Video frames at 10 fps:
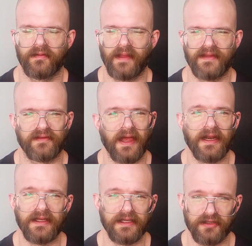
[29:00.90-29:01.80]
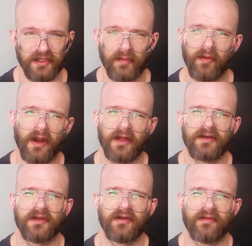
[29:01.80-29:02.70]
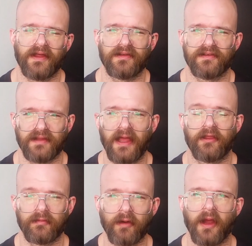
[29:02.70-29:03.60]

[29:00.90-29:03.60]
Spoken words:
that's not a conditioning product. That's a styling